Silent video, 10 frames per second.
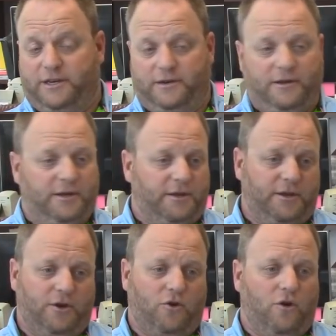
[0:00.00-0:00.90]
and
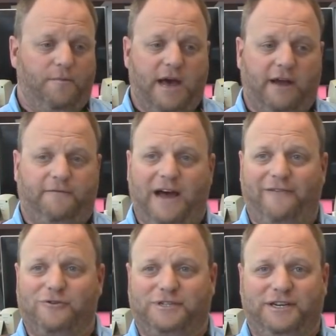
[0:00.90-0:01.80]
you know, going back
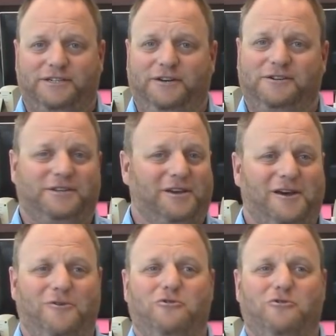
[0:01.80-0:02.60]
5 or 6 years ago,